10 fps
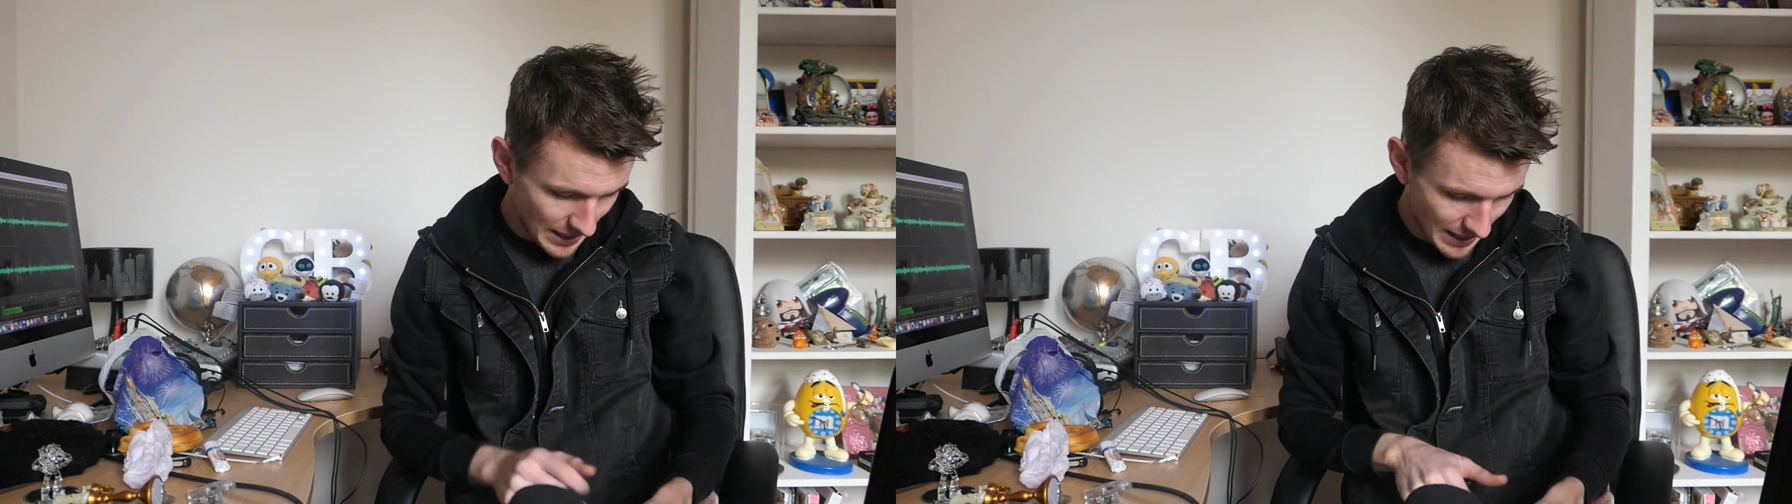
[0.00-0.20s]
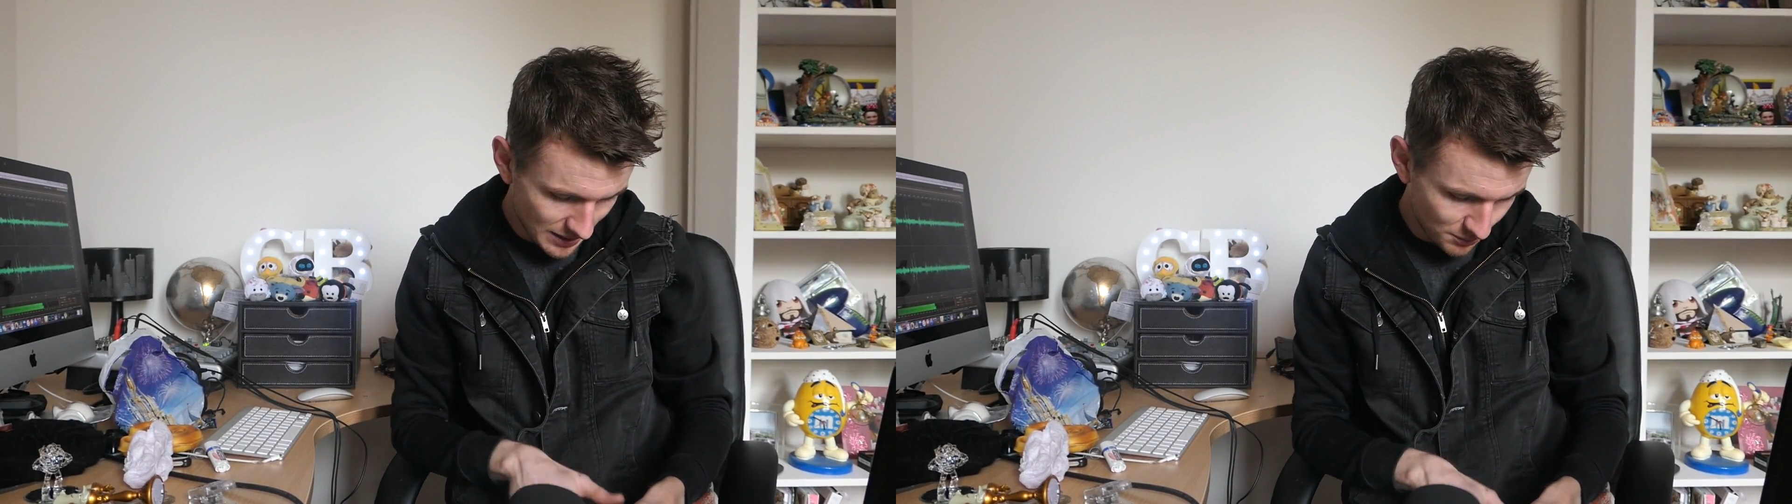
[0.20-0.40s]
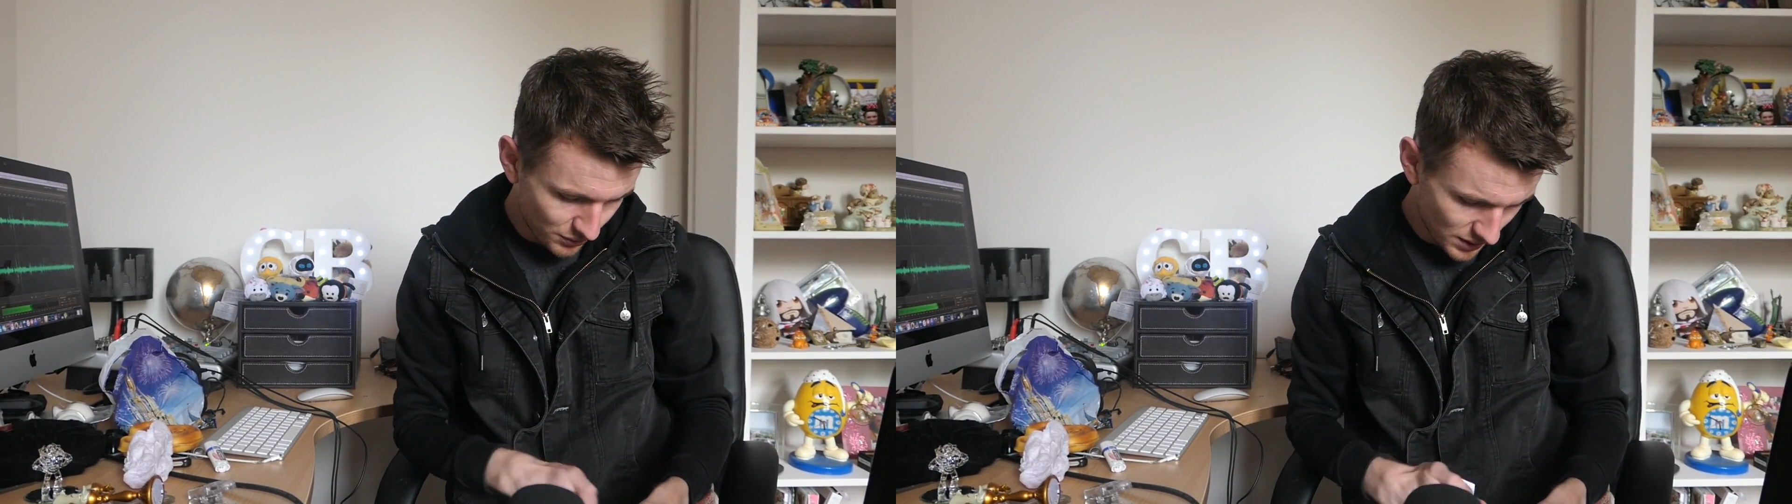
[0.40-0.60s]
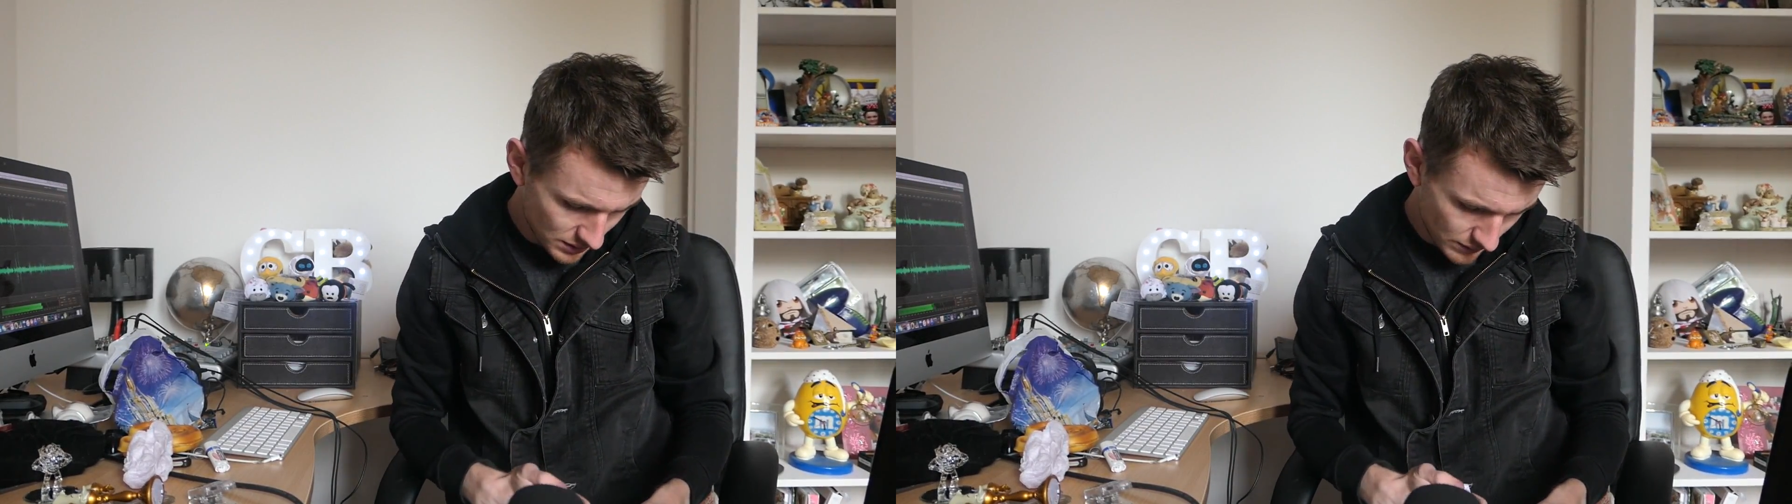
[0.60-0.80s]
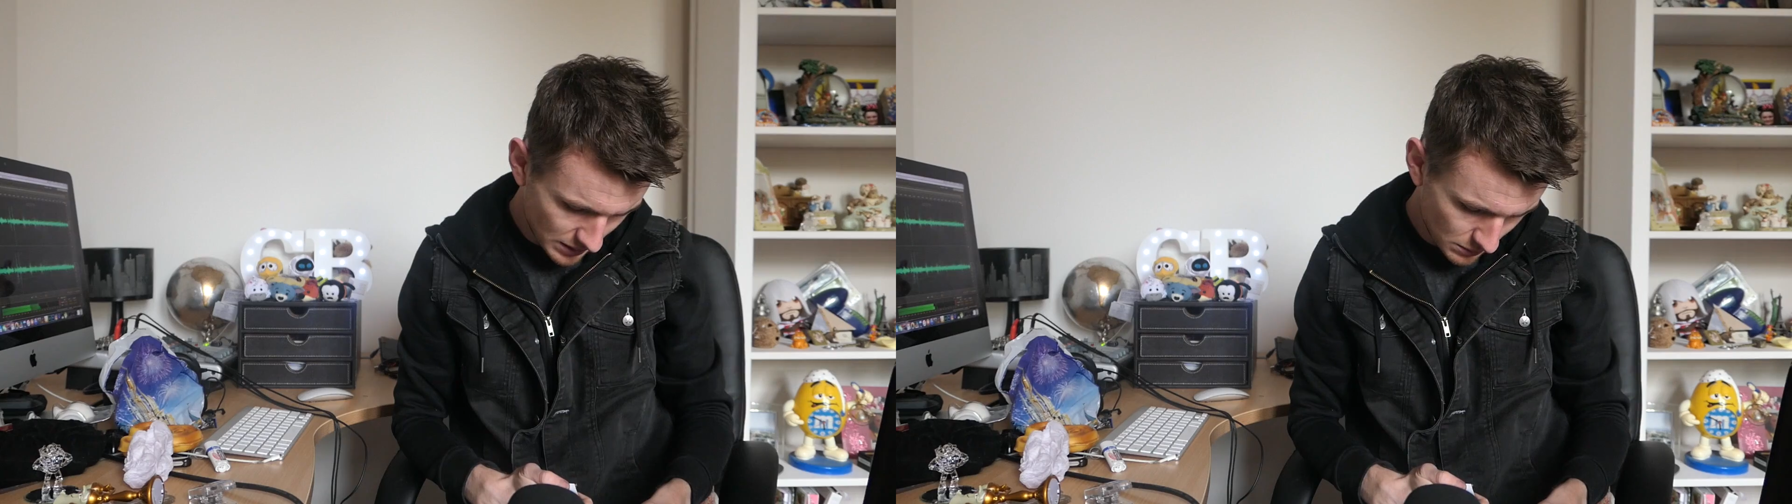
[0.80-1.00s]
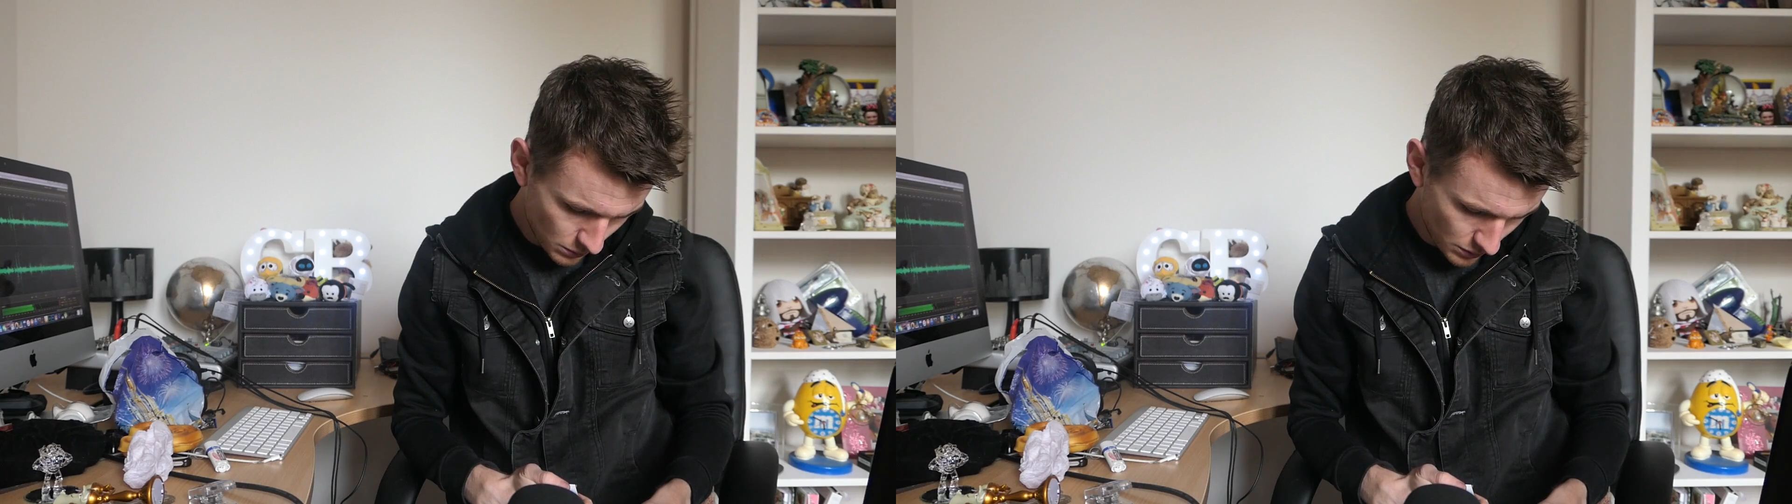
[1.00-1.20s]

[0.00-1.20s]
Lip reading: And the price of this